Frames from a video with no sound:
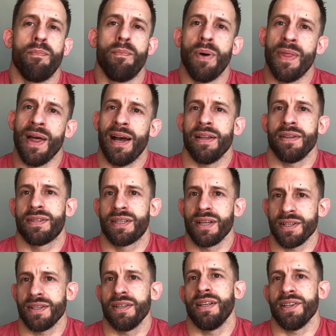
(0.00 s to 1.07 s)
But that
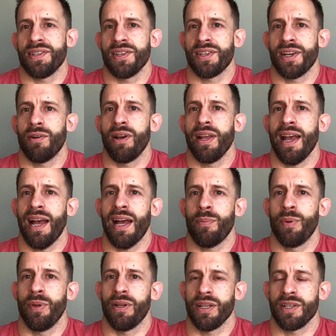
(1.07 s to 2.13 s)
doesn't necessarily
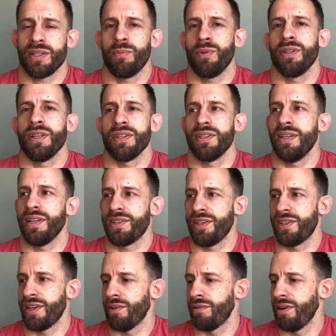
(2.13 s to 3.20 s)
happen. Like someone doesn't
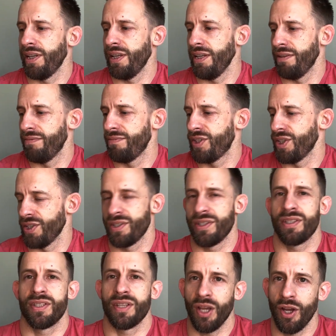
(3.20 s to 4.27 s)
necessarily just
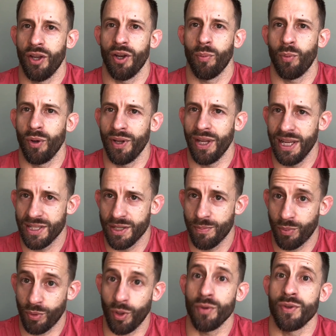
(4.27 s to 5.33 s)
turn up one day. It's a
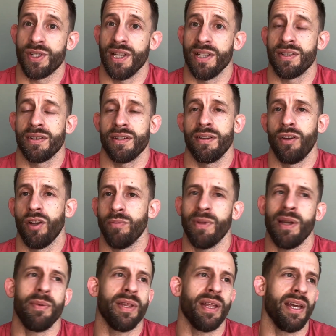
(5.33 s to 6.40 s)
process. You know,
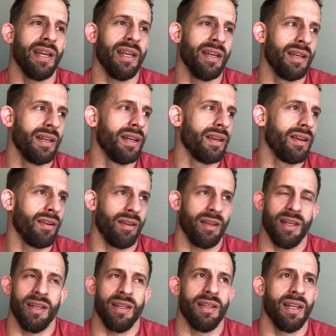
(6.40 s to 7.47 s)
maybe they're
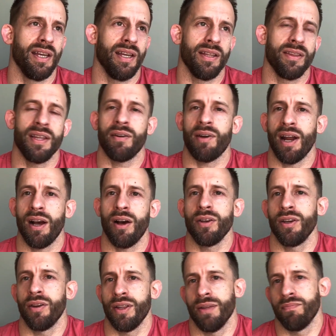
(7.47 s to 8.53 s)
out.
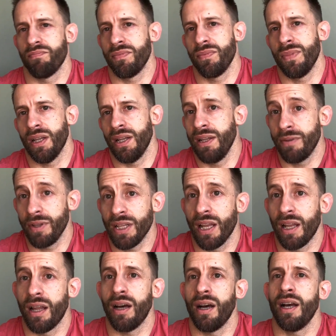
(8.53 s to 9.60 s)
You know, they're living their
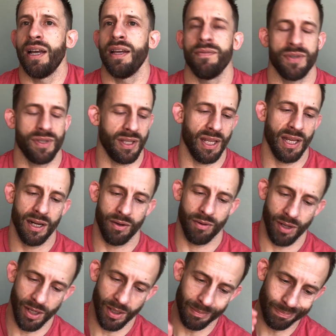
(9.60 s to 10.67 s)
lives. They're
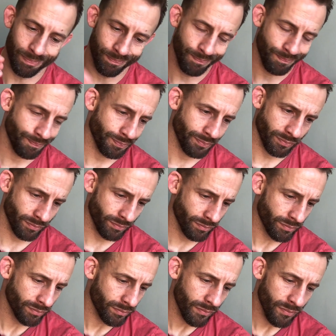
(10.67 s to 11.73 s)

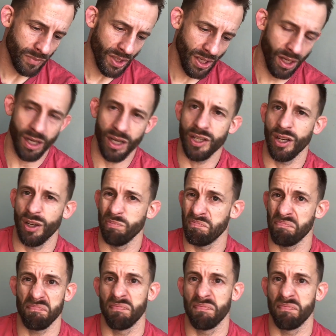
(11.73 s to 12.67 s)
you know,